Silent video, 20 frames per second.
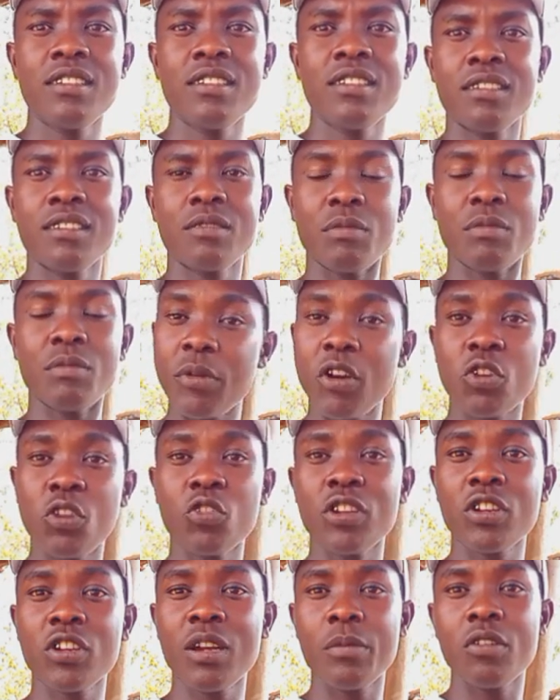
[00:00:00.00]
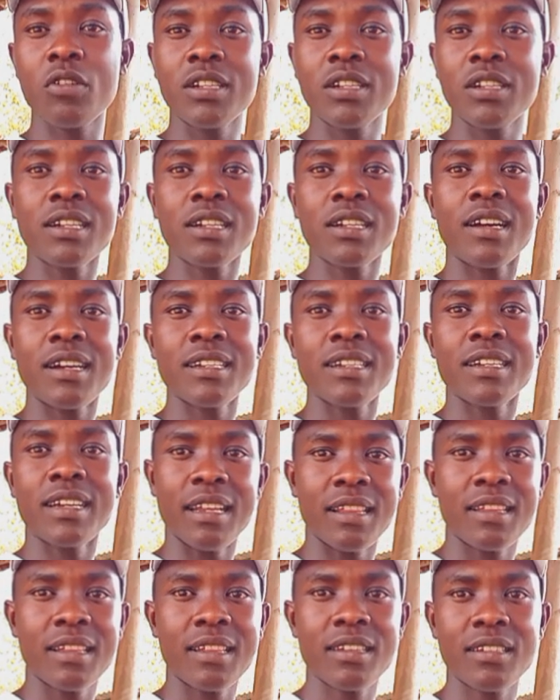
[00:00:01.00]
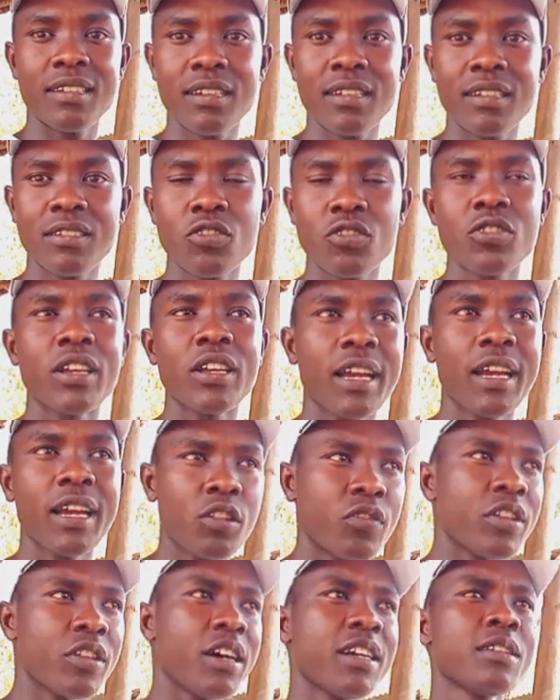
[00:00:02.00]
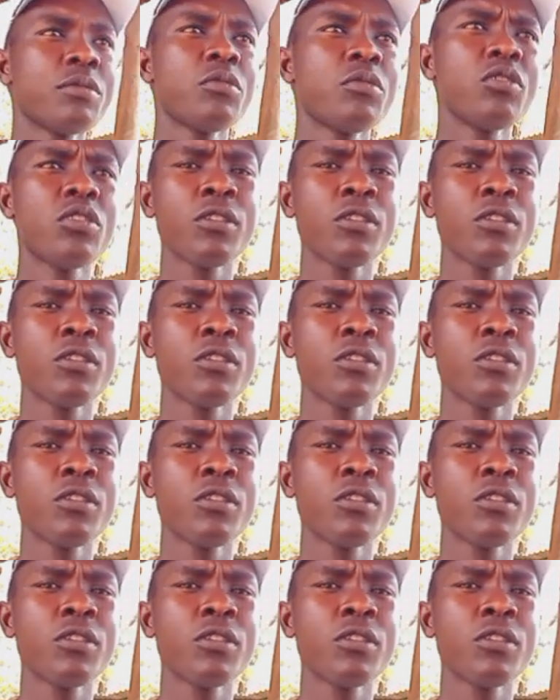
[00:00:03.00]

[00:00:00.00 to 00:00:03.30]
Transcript: Remember, we're talking about their herd health. Yeah. So the health of the animal.